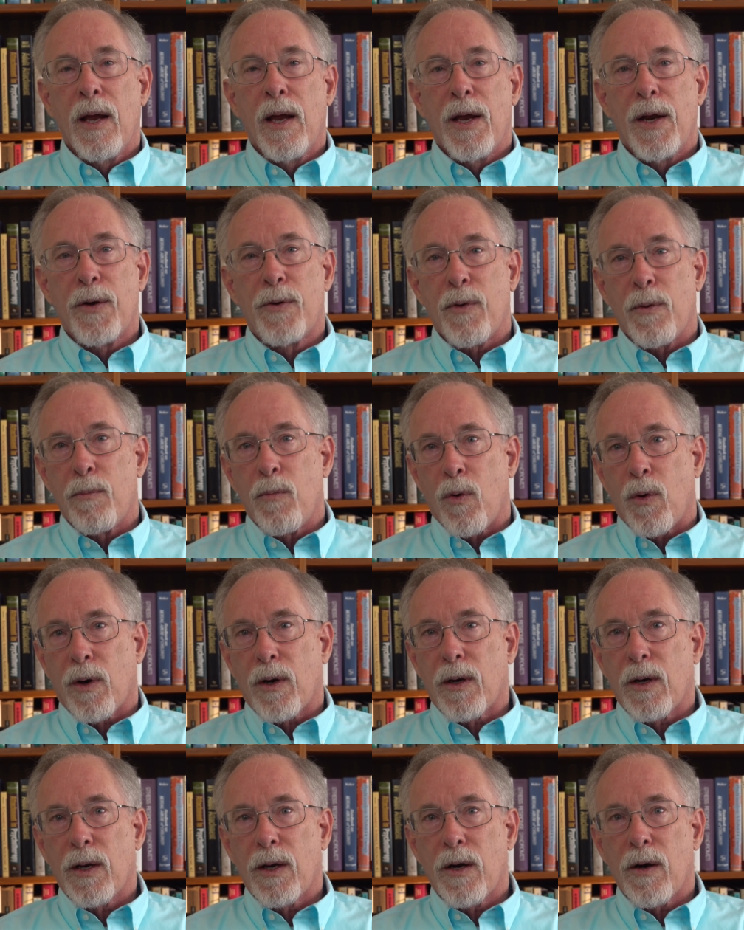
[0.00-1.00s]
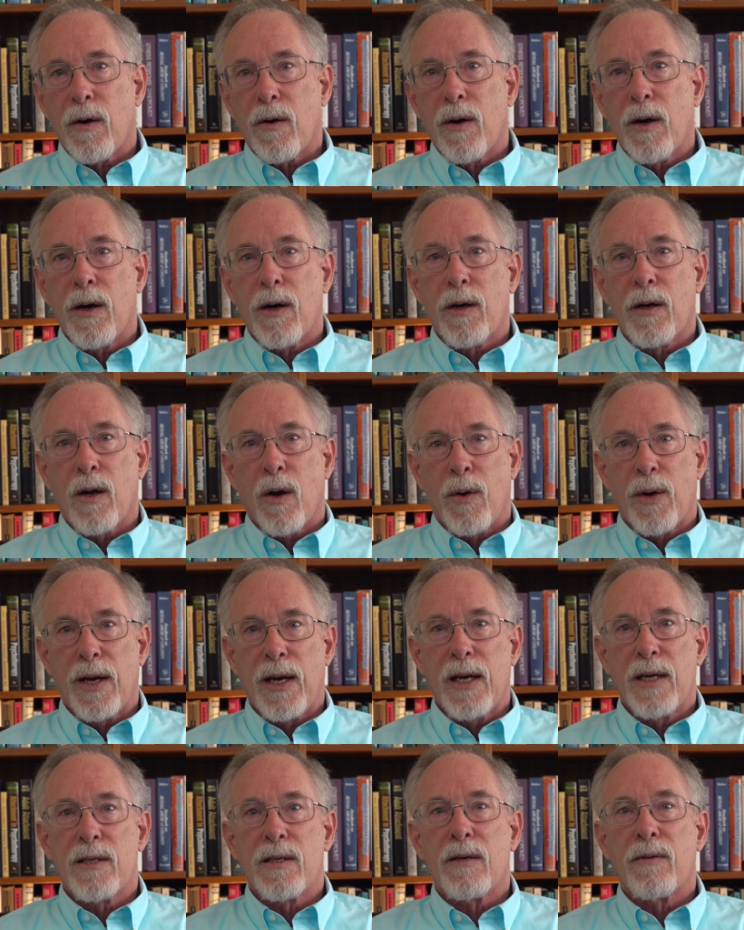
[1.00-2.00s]
into a more clear and
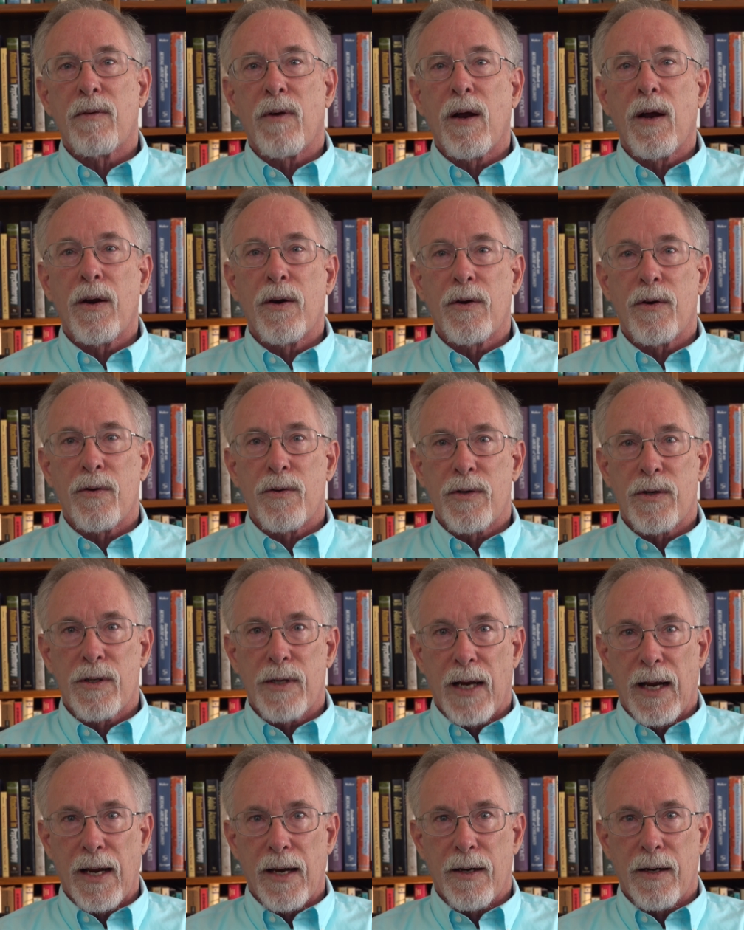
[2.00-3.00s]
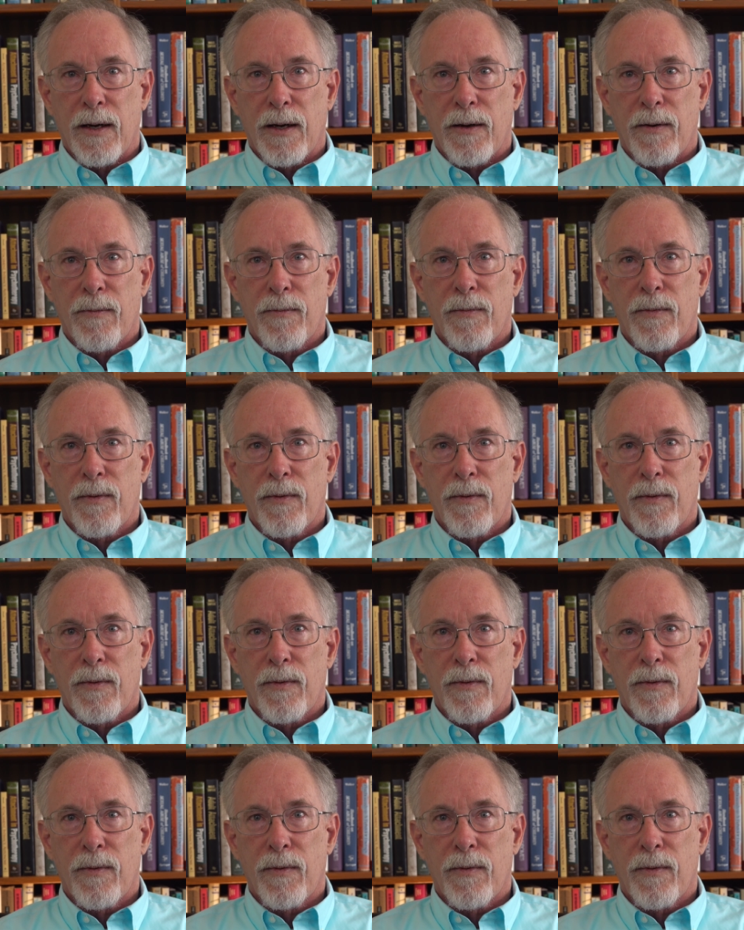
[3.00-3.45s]
cohesive understanding.